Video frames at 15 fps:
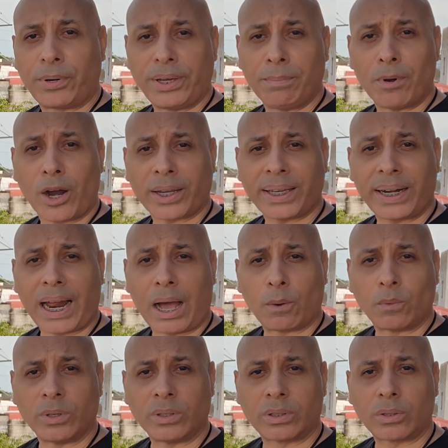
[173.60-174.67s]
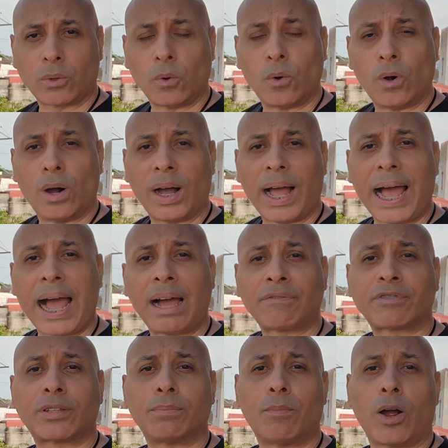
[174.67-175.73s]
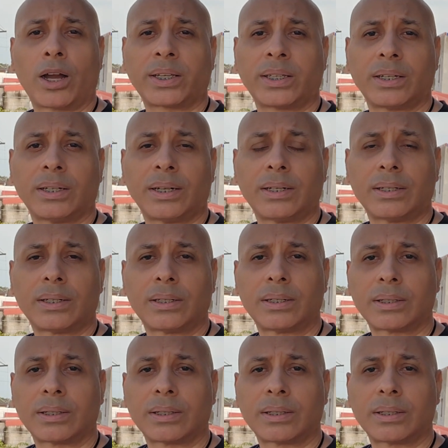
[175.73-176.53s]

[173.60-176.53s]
pre-market hours or after market.